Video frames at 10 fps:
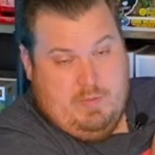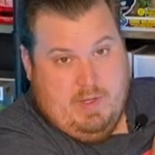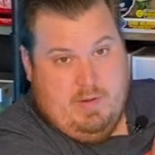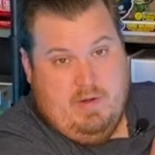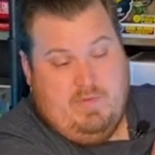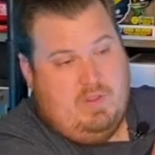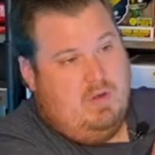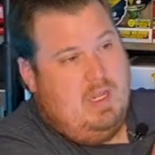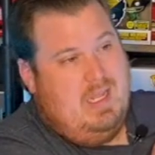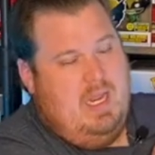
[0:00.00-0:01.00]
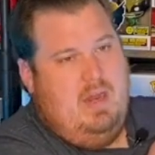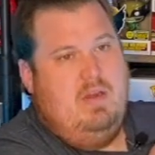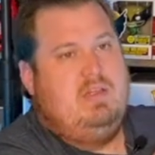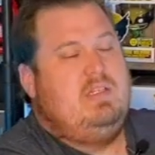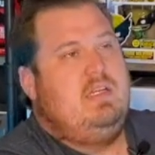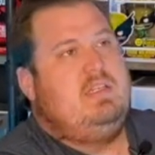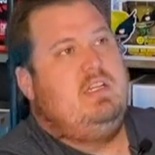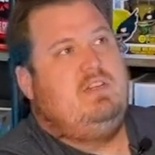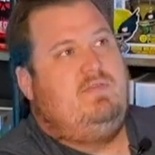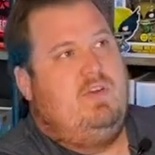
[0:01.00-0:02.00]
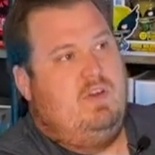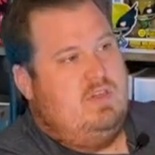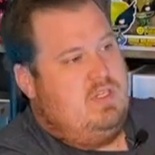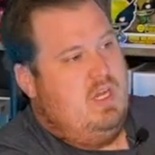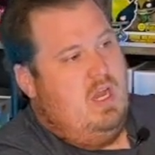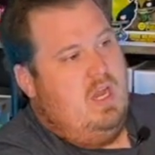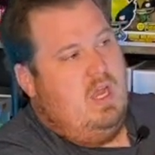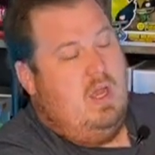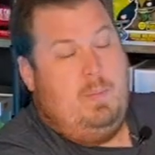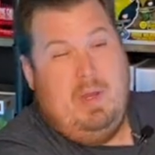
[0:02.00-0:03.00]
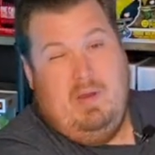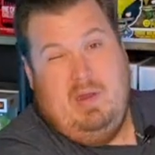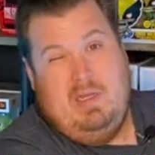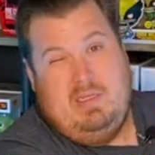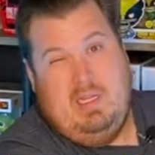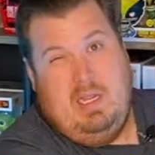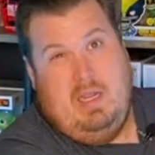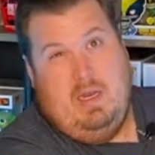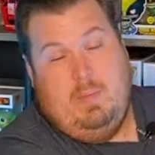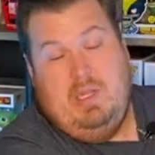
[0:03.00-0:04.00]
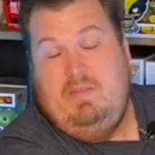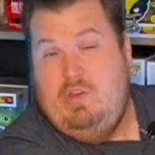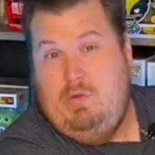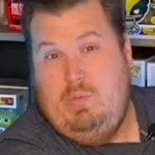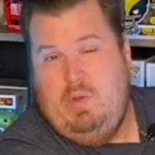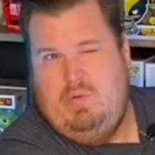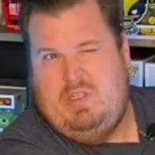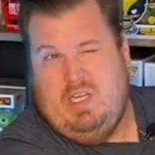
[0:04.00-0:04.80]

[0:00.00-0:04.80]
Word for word: been around for thirty years since his first appearance in, I believe, New Mutants.